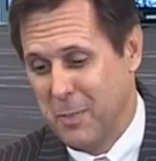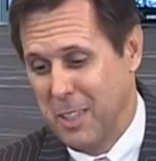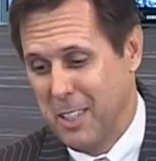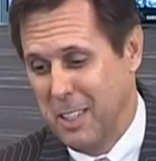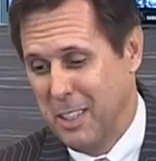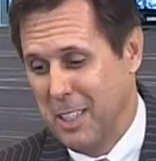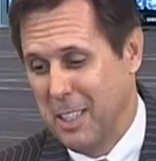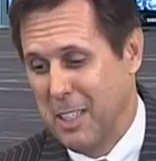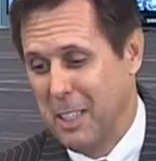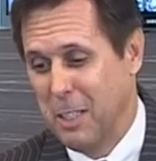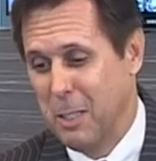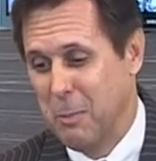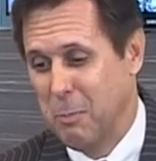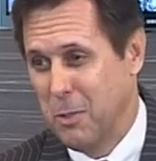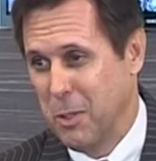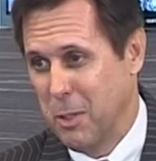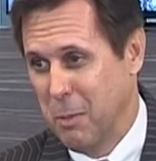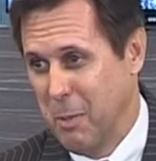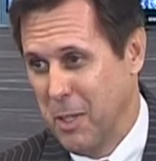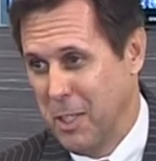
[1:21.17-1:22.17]
And leading up
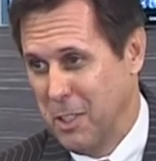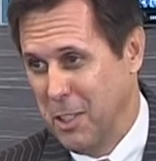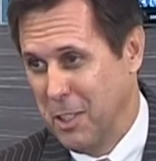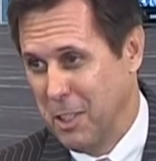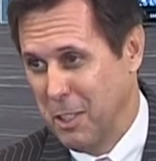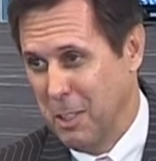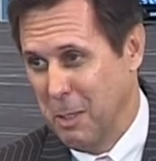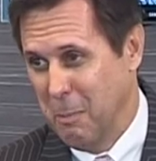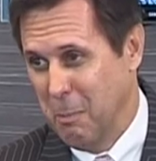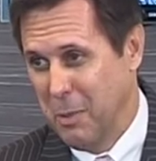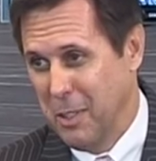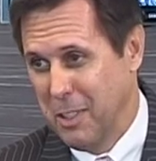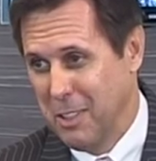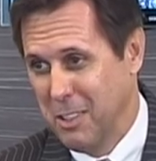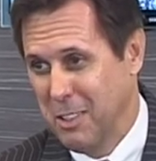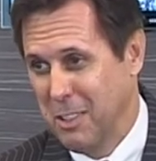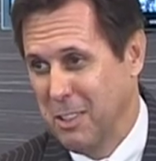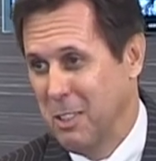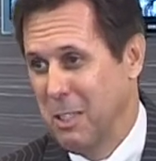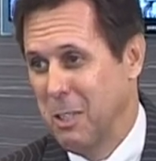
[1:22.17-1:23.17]
to the Beijing
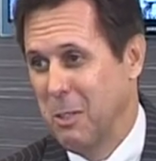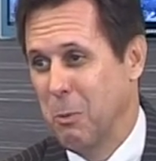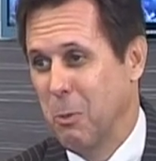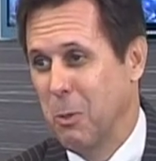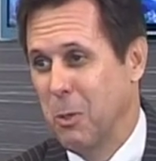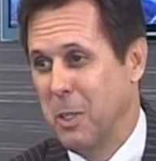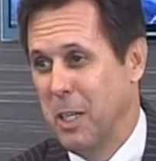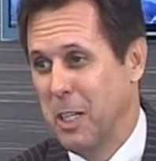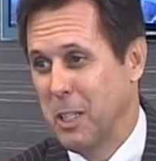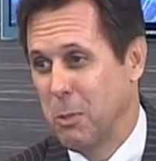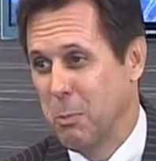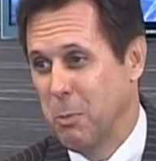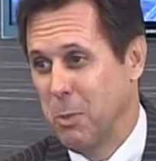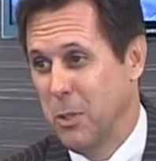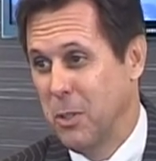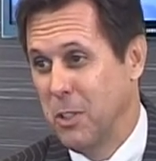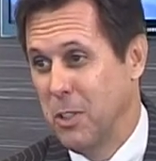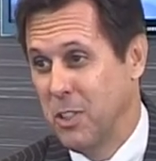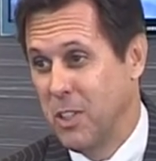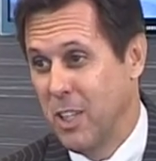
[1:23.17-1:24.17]
Olympics and the World
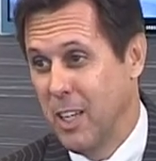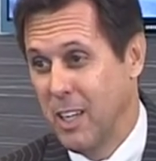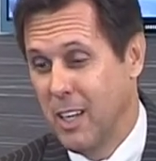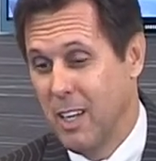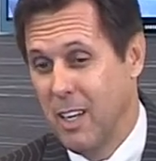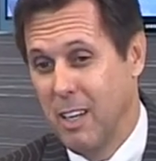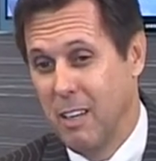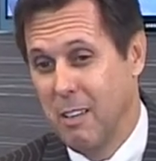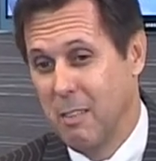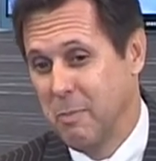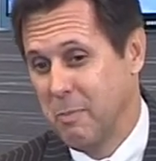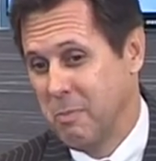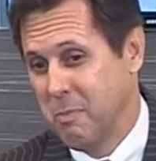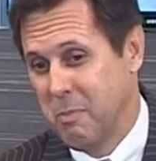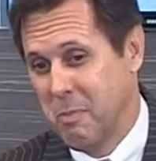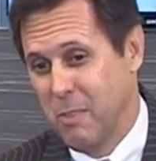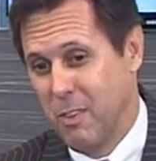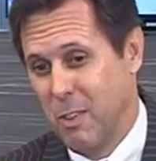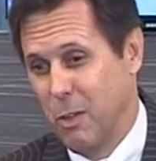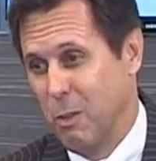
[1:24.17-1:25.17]
Expo in Shanghai,
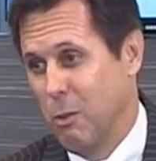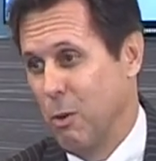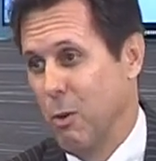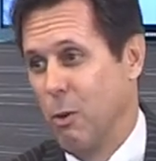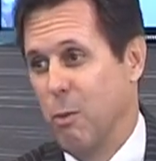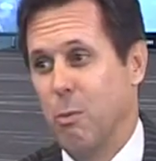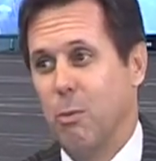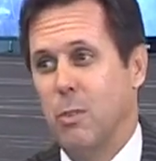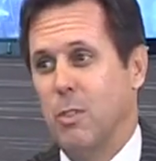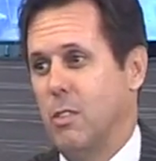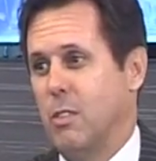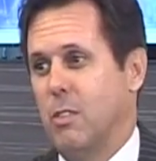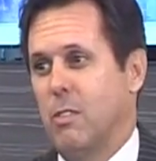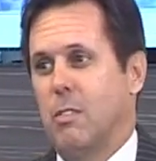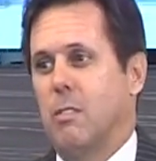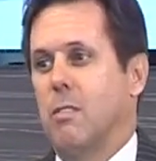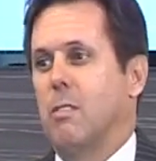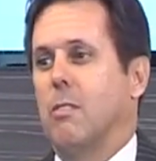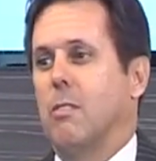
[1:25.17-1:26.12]
the growth was